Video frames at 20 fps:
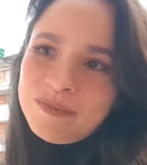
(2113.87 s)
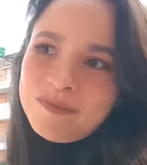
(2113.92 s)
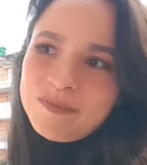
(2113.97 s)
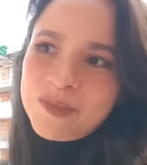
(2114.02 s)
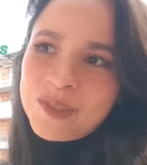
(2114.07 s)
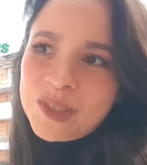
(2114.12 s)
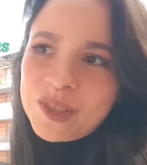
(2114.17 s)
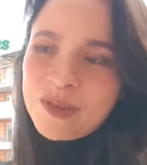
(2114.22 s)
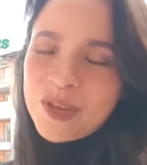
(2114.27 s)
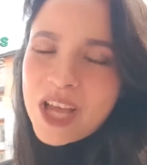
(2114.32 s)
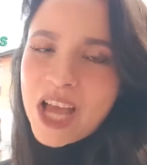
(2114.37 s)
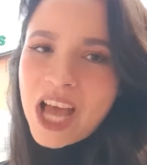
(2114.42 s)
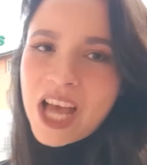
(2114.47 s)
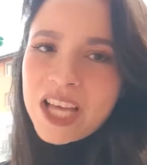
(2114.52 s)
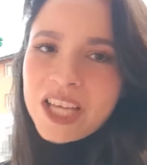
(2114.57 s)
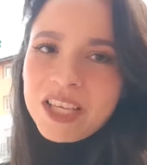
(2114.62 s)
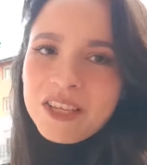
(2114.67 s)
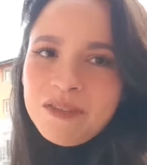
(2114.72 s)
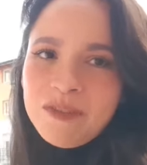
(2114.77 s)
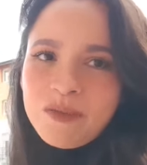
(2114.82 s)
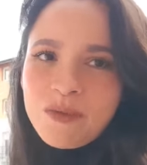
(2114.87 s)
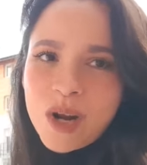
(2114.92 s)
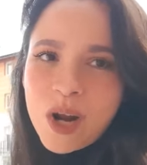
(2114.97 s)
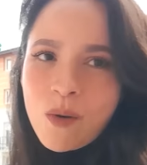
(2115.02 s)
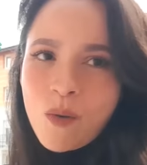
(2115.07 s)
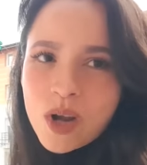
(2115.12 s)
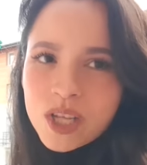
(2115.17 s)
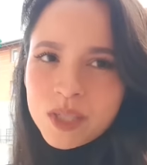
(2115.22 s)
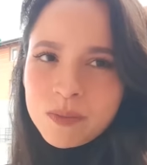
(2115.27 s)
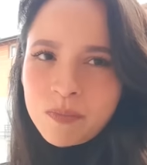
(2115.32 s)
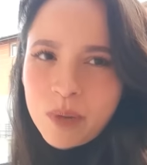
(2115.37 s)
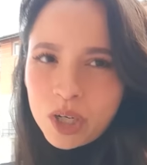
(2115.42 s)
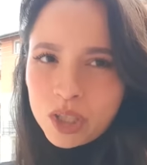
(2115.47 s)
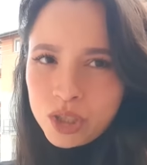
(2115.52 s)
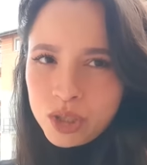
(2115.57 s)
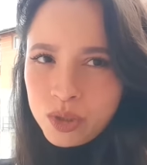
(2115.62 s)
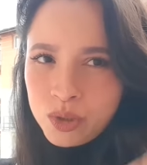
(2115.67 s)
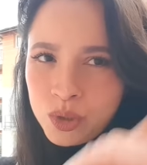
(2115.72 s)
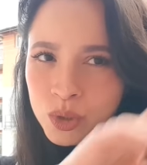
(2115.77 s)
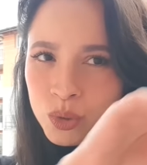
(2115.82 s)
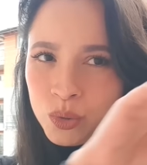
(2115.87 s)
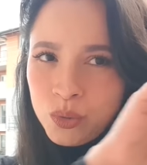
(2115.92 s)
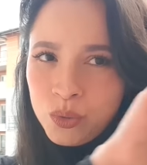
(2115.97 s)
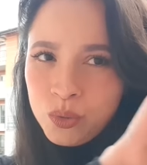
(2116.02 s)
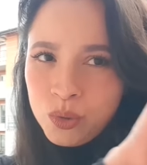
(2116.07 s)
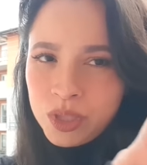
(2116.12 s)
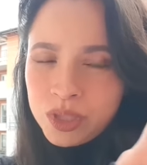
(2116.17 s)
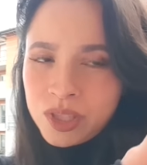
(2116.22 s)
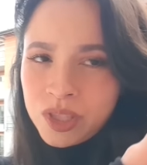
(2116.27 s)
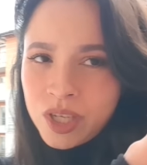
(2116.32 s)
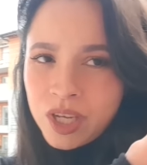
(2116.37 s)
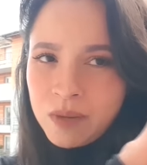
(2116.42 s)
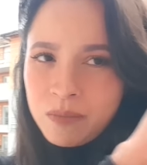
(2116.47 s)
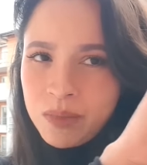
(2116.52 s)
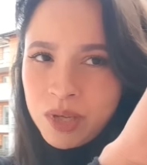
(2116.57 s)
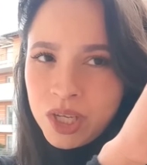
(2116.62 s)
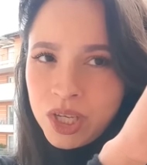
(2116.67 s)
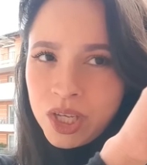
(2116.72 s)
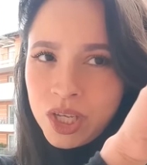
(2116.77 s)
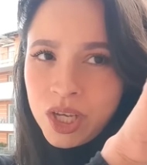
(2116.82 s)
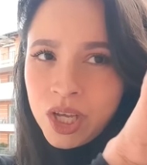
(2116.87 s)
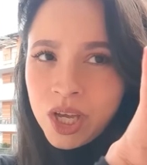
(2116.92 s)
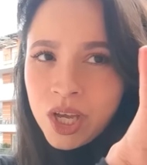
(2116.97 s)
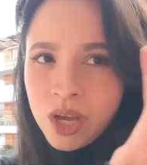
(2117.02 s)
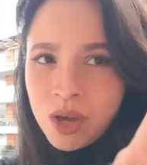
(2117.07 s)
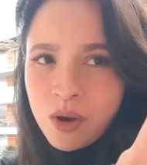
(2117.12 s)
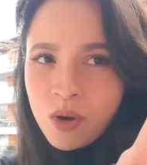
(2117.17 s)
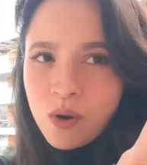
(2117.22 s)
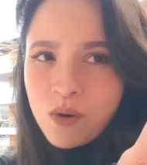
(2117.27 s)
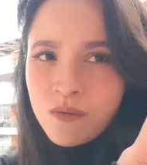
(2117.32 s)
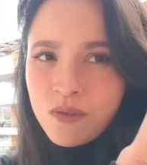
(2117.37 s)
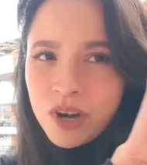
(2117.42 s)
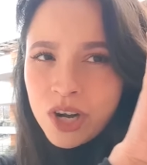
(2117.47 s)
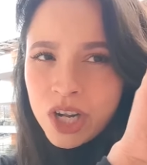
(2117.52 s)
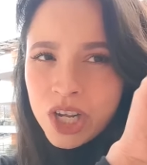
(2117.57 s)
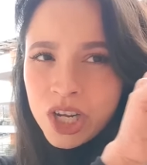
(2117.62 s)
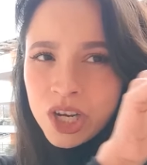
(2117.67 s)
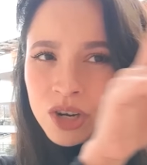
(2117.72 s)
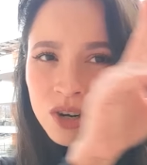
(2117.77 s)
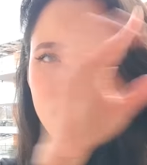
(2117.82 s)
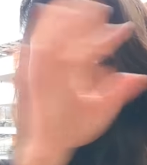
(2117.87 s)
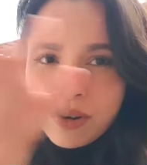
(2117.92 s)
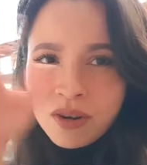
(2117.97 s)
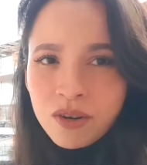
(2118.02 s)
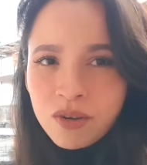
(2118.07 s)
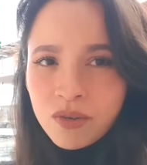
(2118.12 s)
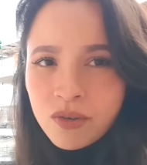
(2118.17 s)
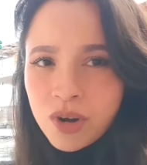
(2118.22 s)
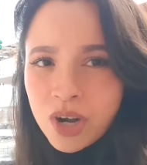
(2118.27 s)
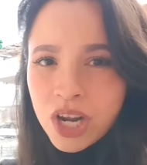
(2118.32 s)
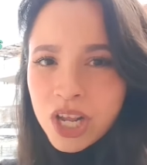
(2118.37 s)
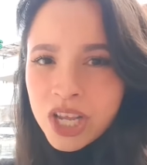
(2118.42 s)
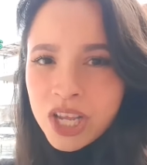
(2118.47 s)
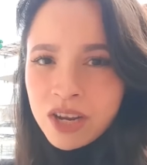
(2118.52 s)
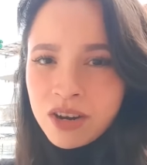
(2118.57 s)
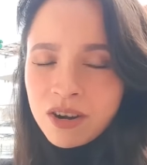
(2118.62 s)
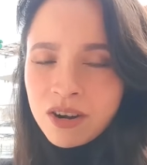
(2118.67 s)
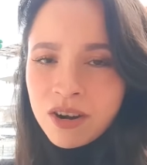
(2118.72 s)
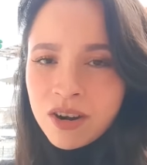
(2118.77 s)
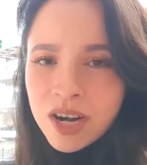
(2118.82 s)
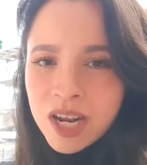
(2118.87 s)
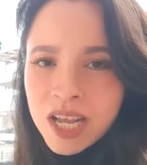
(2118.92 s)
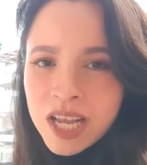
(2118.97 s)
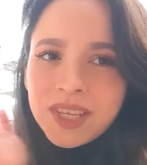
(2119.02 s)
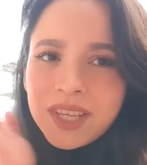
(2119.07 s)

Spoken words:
So yeah, if you wanna watch part two, it's gonna be over here or here.